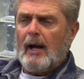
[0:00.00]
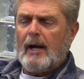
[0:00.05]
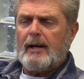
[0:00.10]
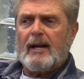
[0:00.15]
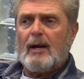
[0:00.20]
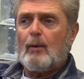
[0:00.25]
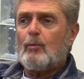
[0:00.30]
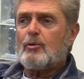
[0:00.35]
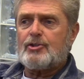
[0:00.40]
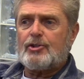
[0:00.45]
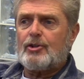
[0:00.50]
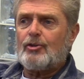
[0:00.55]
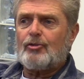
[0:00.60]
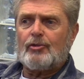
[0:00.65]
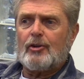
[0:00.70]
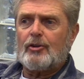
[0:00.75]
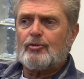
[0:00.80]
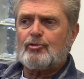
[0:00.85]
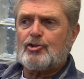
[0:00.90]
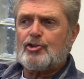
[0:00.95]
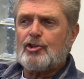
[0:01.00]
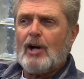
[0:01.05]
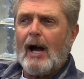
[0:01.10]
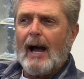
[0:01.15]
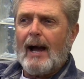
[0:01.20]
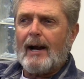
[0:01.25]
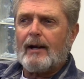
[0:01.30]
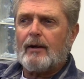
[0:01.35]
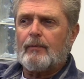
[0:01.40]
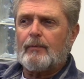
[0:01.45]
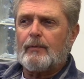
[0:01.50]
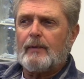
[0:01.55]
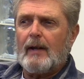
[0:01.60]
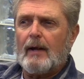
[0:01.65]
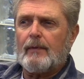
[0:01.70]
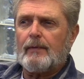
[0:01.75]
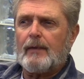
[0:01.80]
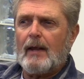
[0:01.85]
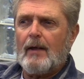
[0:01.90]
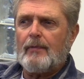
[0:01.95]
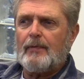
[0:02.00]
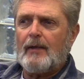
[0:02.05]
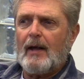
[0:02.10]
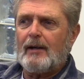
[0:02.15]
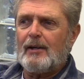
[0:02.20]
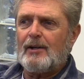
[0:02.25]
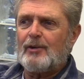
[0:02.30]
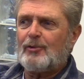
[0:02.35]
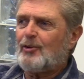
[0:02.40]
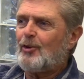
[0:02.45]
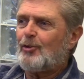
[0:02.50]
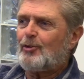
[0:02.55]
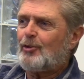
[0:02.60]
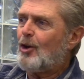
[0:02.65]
And he was just in shock that he says,